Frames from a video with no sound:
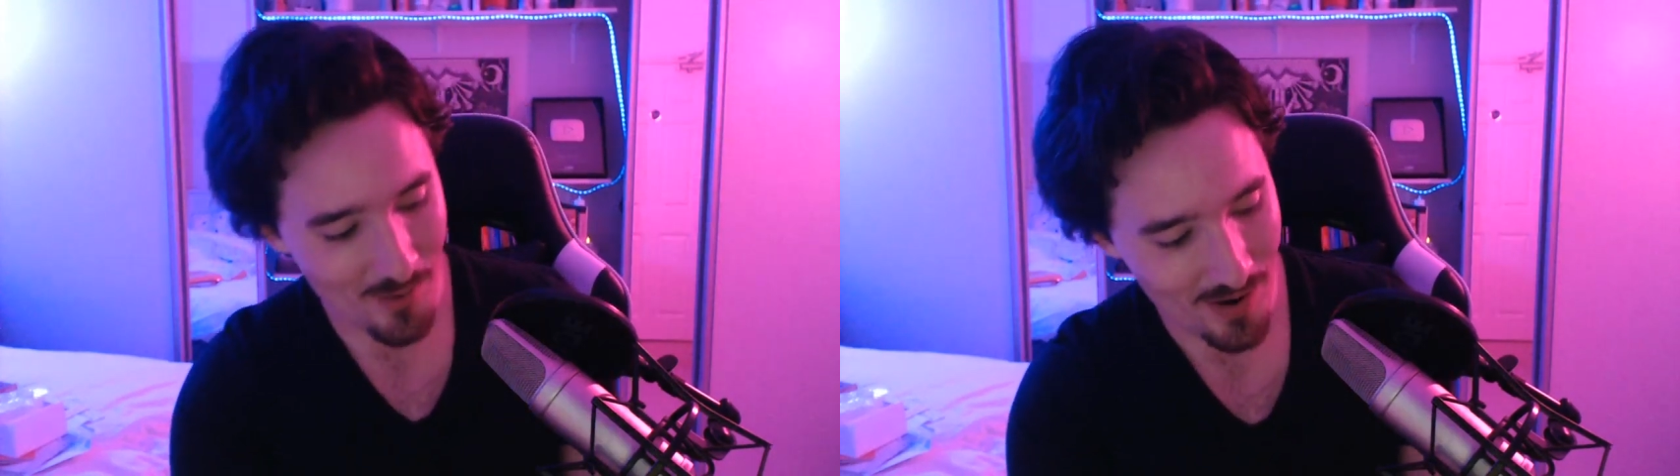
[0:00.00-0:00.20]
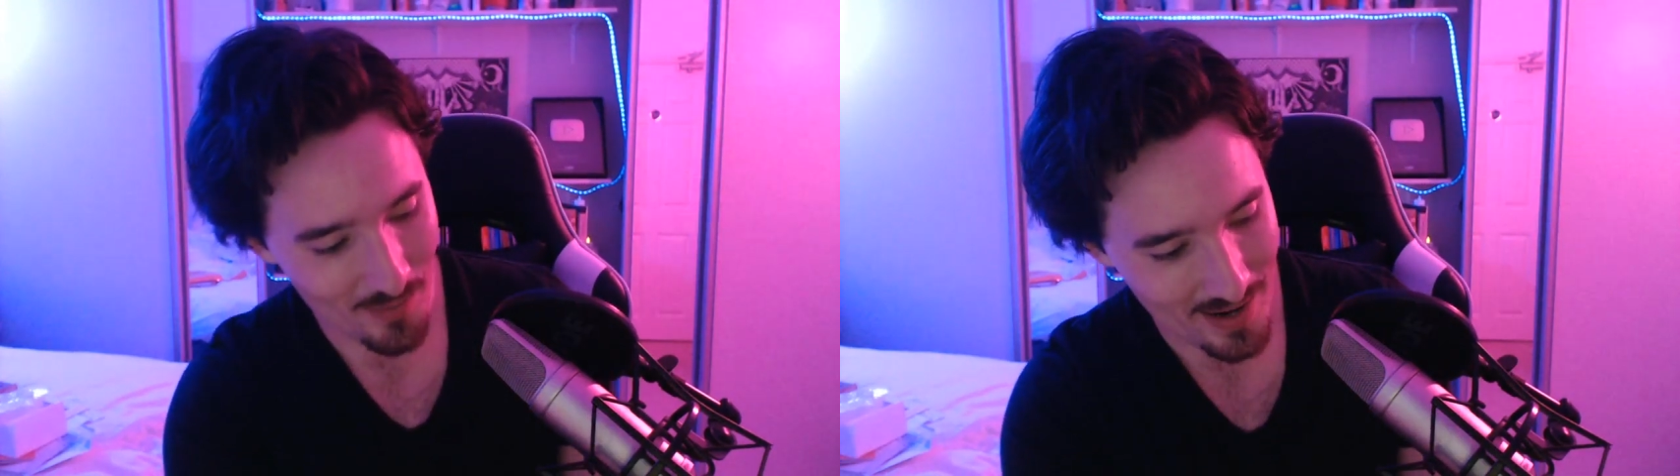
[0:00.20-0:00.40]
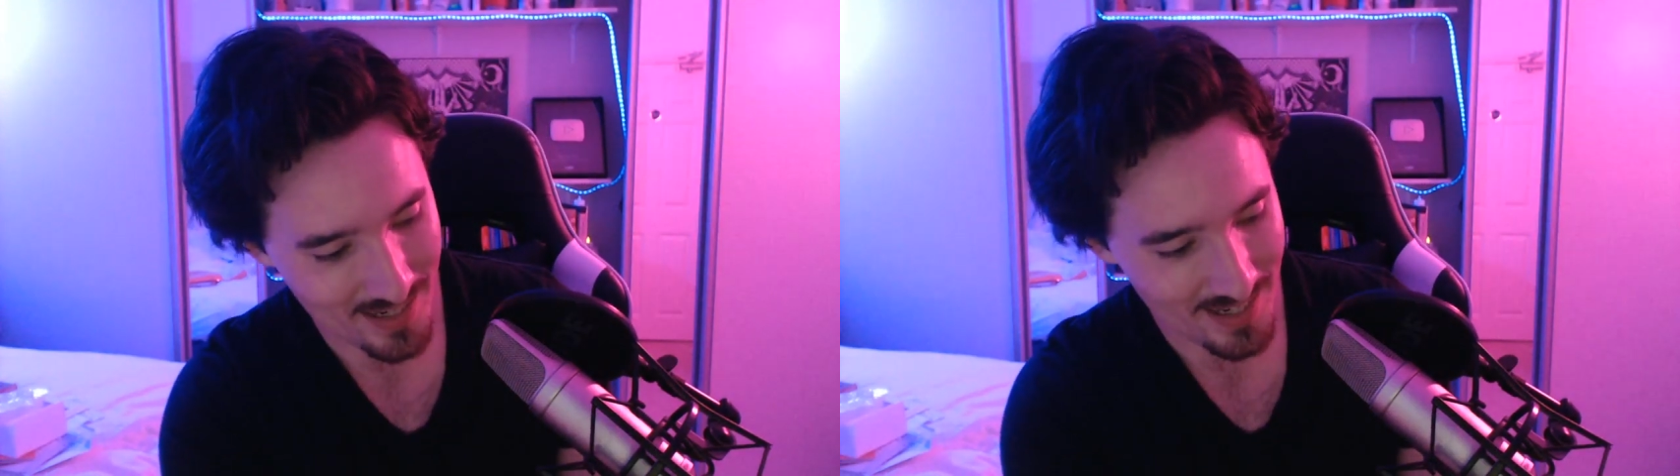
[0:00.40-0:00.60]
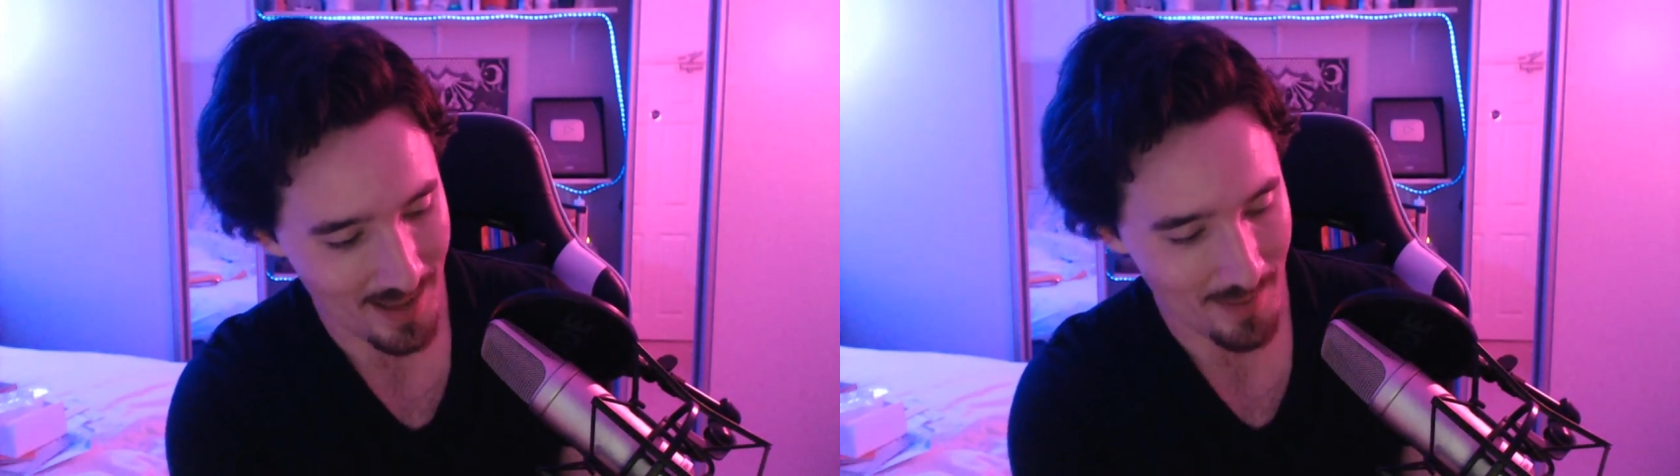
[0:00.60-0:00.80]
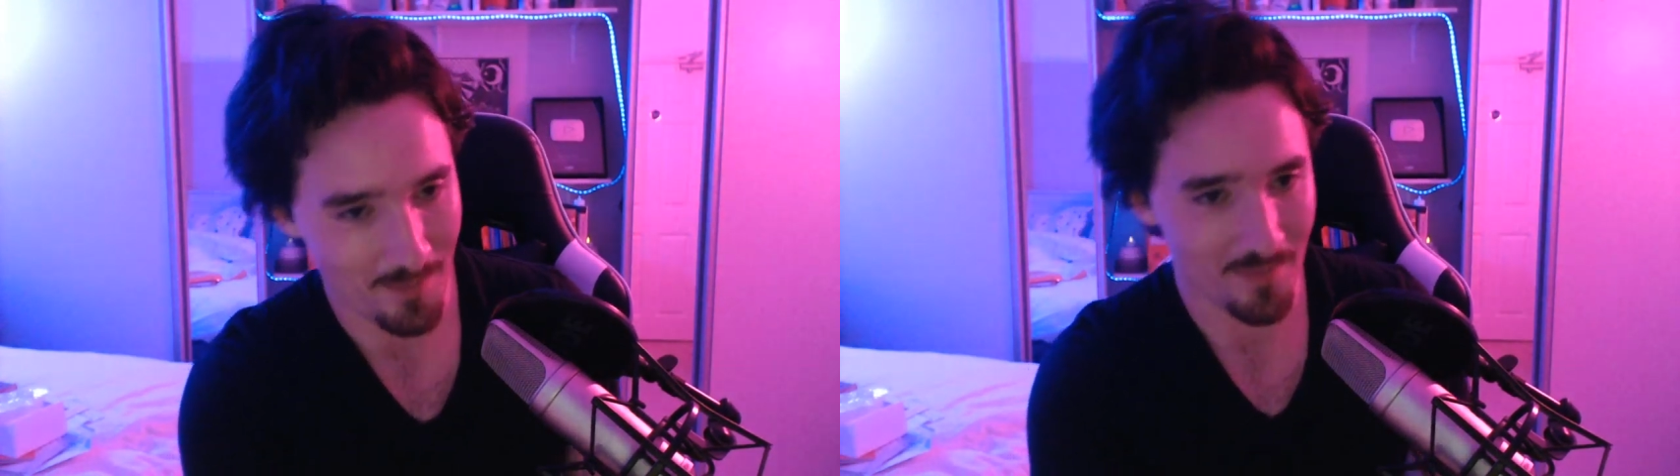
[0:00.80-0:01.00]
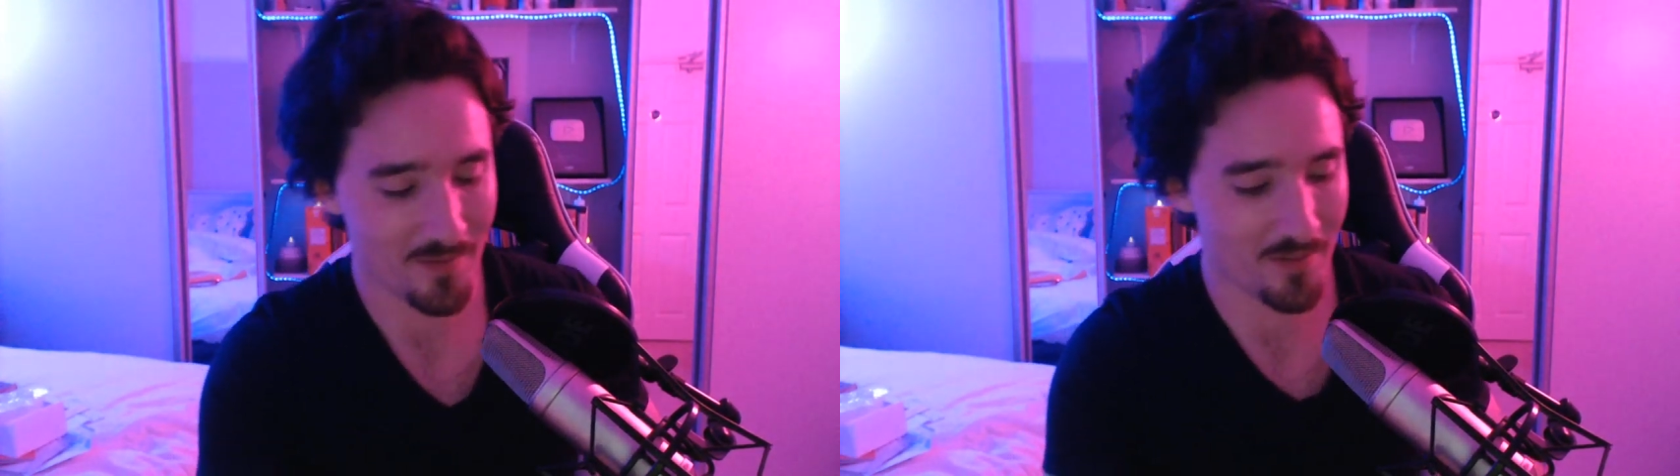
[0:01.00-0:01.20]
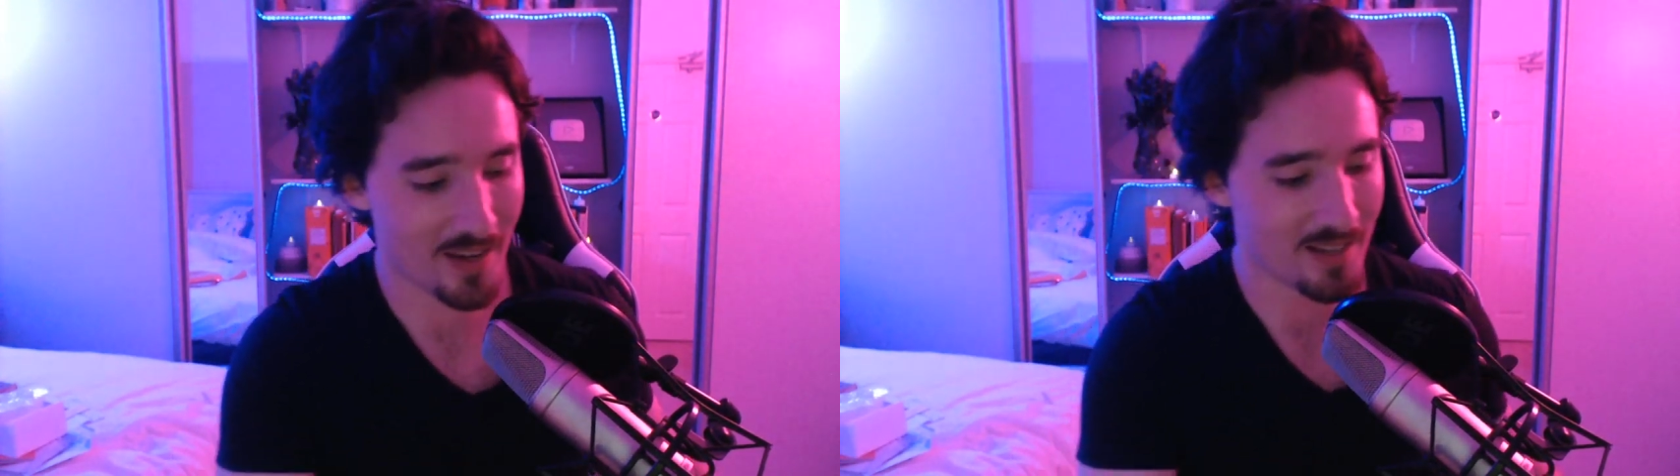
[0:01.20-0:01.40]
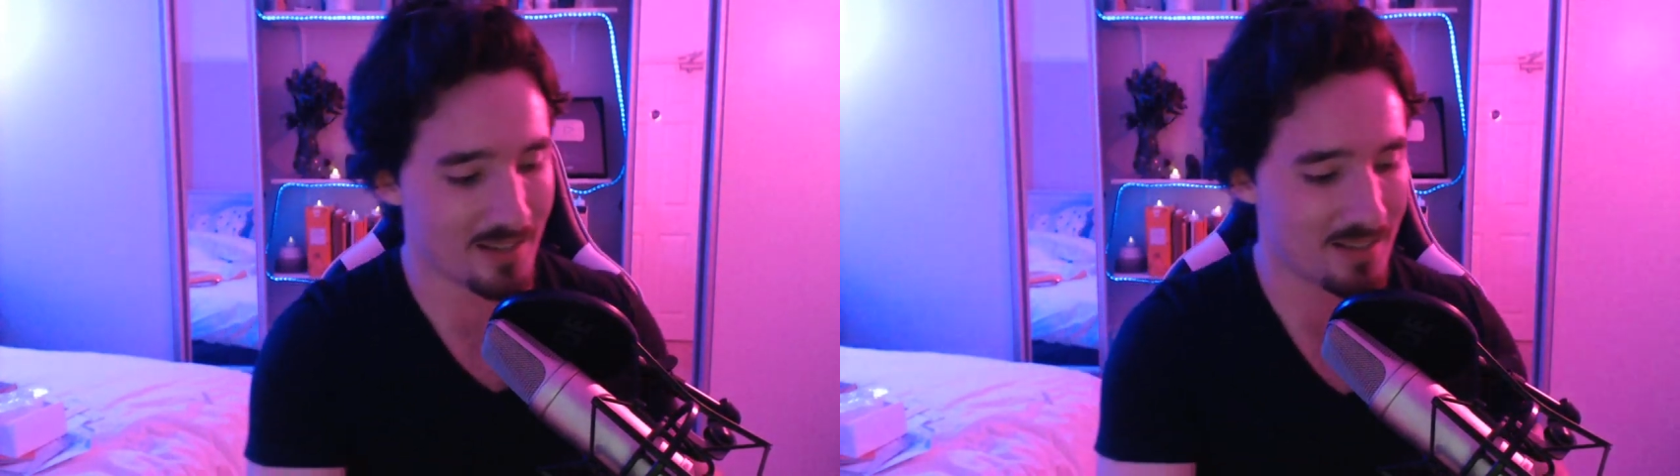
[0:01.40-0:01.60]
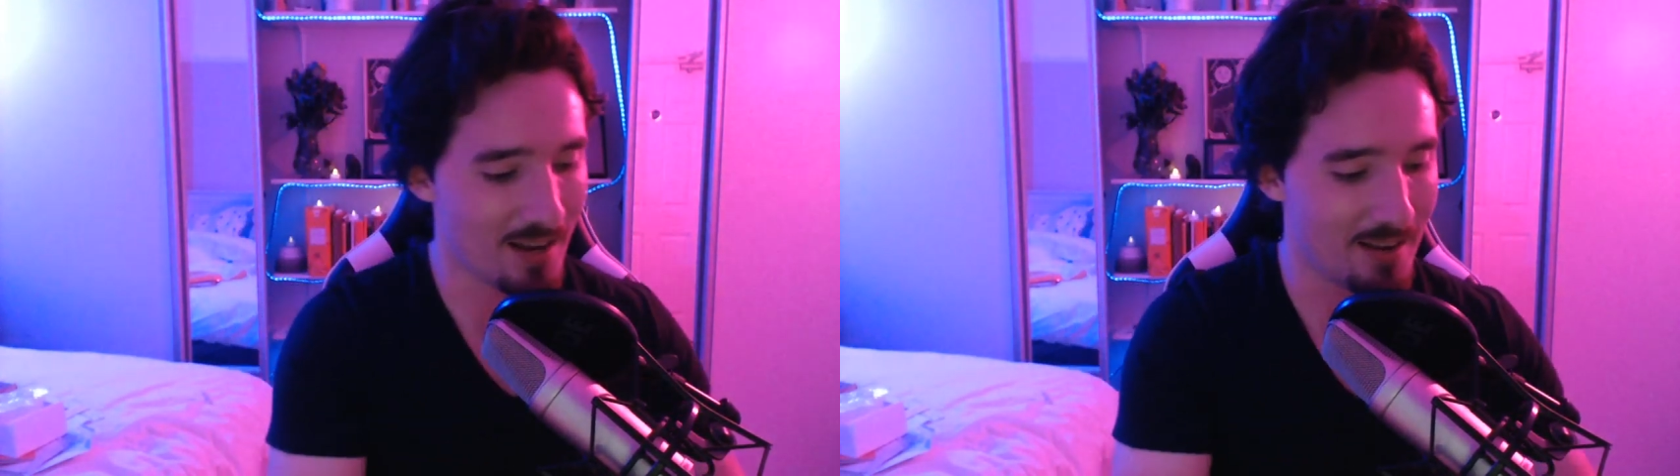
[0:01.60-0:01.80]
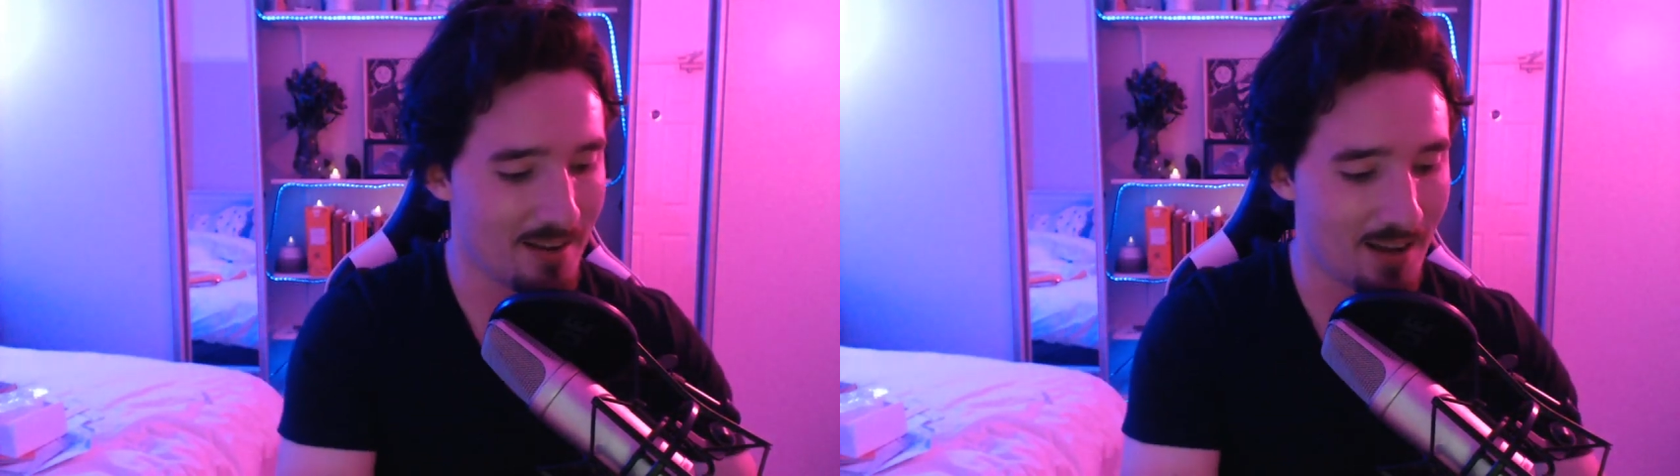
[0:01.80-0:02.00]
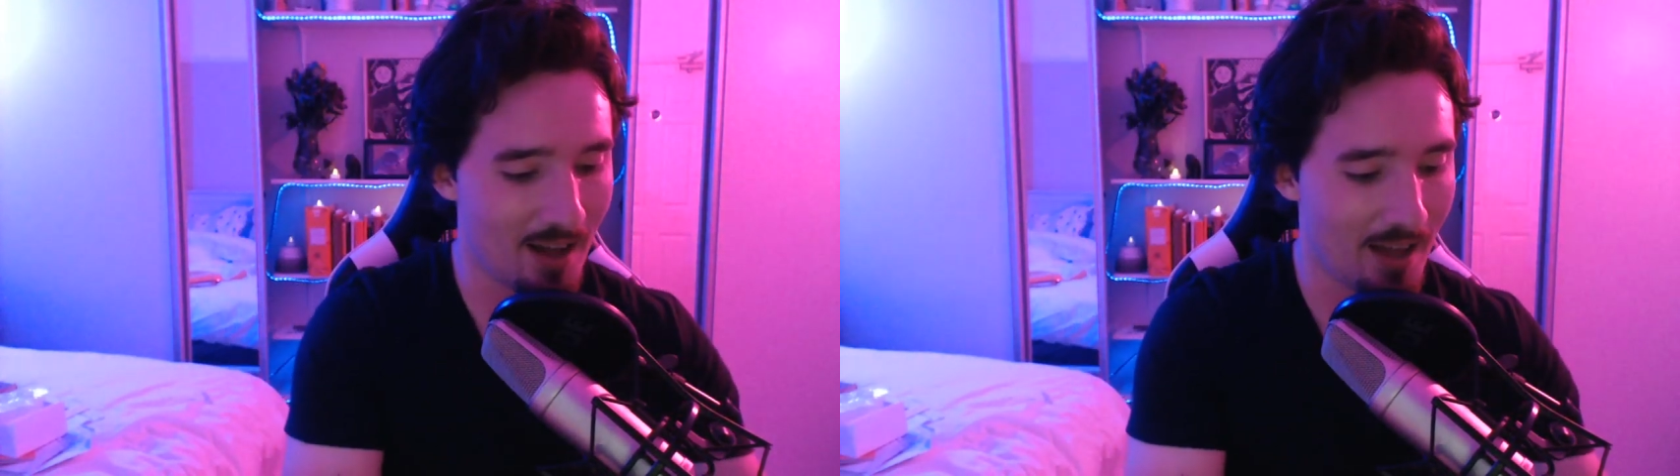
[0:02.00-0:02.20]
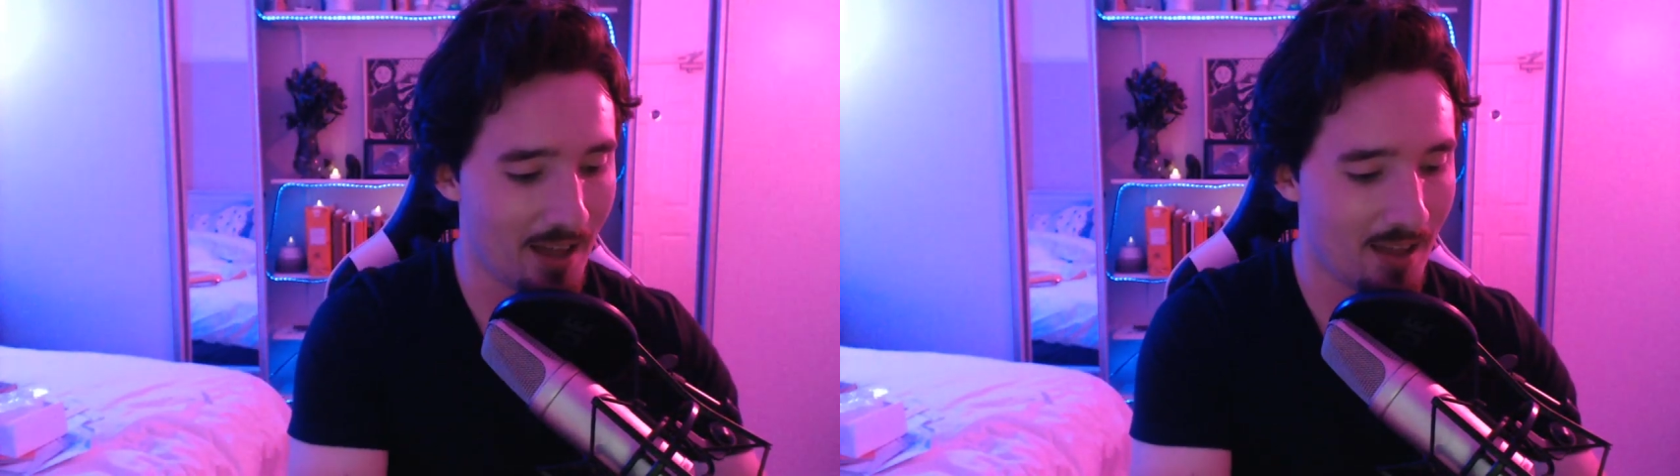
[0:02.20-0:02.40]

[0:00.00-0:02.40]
Wittgenstein die?